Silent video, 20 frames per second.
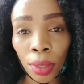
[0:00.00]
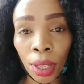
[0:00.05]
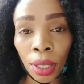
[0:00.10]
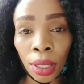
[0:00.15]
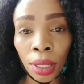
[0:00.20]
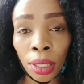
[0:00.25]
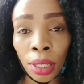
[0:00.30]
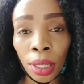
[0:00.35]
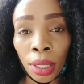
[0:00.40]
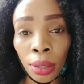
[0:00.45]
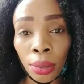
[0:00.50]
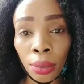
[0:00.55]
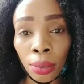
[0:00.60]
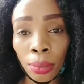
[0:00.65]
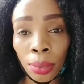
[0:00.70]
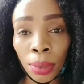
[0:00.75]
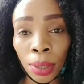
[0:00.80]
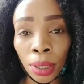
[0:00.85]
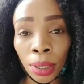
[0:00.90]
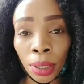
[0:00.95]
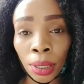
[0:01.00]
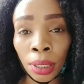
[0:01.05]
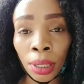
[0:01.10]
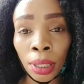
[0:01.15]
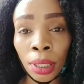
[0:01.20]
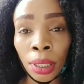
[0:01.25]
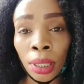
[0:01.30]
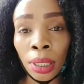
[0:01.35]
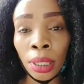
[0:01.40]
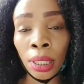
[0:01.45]
in Nairobi,
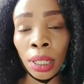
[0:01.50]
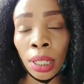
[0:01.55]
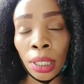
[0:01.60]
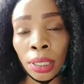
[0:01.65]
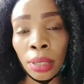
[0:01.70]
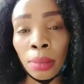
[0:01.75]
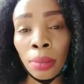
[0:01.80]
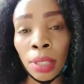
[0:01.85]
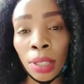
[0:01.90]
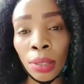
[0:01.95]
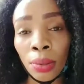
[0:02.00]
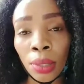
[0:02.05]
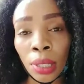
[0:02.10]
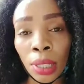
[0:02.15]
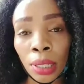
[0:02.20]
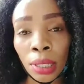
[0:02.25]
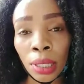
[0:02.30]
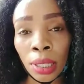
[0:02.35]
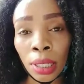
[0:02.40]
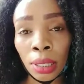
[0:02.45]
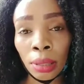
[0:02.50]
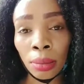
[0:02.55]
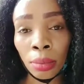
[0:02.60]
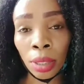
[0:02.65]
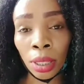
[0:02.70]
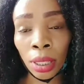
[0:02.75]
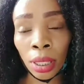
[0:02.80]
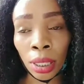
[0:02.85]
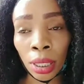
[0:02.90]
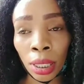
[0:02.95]
like something to sustain
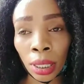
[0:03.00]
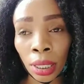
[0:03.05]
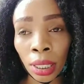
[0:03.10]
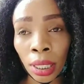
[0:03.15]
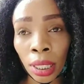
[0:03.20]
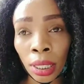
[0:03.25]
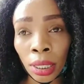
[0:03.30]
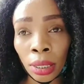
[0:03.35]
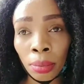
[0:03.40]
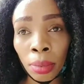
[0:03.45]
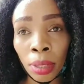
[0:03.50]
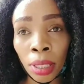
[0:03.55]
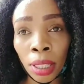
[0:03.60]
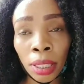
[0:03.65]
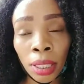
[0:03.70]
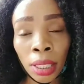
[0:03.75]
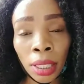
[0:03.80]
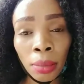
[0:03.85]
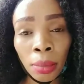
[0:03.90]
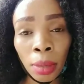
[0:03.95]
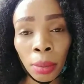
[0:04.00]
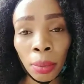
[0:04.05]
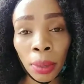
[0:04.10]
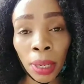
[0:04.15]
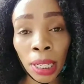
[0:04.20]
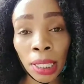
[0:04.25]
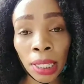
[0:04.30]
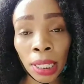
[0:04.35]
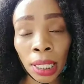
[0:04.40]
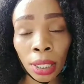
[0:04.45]
me, like that. By that time, my
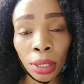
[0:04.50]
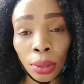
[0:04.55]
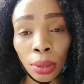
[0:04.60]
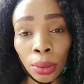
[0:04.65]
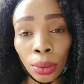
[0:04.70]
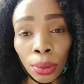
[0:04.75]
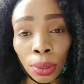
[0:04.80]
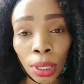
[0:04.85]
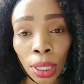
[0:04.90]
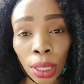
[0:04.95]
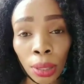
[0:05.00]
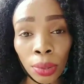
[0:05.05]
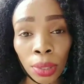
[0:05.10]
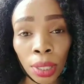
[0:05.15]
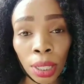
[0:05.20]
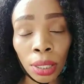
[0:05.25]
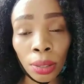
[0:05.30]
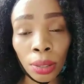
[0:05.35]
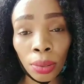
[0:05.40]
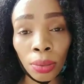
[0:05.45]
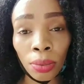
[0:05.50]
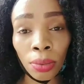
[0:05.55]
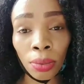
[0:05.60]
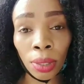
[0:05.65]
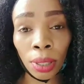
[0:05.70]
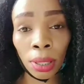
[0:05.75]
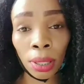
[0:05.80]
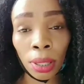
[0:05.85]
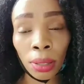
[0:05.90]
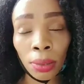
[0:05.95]
parents had gone outside
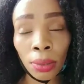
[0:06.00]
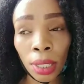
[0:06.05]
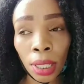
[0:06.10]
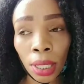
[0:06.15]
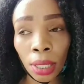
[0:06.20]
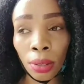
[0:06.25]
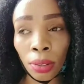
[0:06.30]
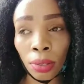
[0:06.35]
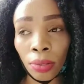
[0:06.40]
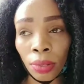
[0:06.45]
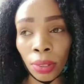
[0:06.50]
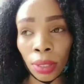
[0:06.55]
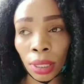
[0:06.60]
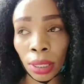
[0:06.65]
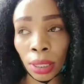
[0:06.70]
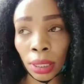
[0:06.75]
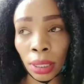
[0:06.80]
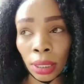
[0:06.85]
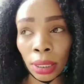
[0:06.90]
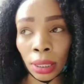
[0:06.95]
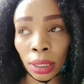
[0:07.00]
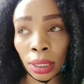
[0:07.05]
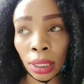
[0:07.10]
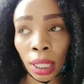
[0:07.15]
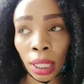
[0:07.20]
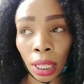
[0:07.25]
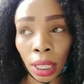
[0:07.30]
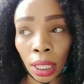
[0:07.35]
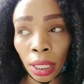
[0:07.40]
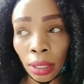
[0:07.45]
of
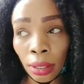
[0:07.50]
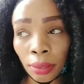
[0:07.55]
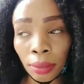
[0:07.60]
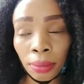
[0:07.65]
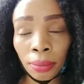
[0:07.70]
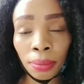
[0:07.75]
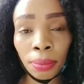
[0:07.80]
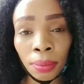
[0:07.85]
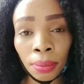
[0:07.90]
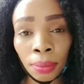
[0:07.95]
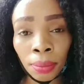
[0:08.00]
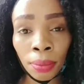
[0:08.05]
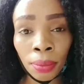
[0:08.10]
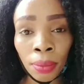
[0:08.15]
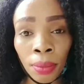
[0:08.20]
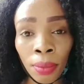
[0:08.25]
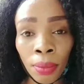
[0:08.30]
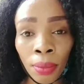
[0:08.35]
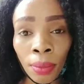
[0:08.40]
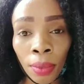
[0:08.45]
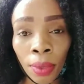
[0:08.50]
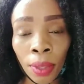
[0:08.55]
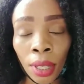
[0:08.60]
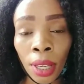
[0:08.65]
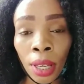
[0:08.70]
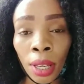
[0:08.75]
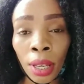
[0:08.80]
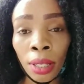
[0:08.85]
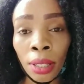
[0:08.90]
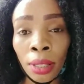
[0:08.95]
Kenya.
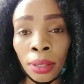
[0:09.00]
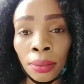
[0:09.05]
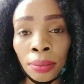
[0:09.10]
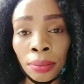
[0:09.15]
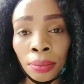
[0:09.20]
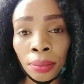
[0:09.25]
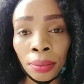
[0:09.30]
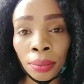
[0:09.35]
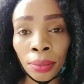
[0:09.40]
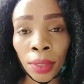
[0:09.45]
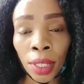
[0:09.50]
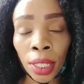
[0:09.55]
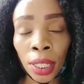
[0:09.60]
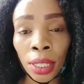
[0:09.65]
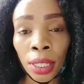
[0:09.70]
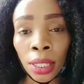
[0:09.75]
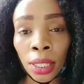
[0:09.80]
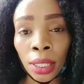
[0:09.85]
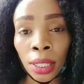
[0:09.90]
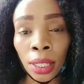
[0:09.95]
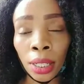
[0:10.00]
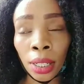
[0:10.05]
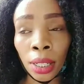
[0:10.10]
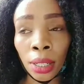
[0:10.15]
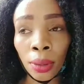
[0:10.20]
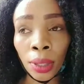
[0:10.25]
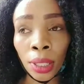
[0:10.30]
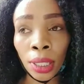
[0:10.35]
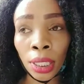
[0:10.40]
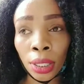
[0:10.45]
Yeah, they had
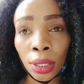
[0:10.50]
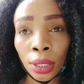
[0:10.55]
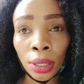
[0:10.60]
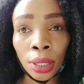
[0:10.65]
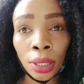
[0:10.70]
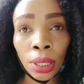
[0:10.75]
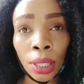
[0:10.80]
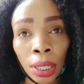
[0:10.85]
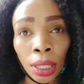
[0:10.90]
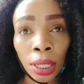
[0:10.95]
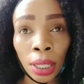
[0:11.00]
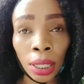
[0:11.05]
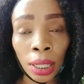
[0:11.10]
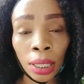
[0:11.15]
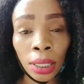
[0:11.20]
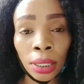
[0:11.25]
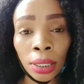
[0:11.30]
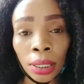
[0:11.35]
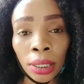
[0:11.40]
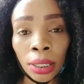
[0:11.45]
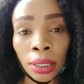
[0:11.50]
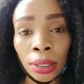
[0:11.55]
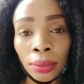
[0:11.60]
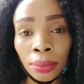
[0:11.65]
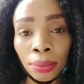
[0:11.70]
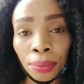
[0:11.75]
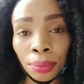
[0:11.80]
relocated in another country,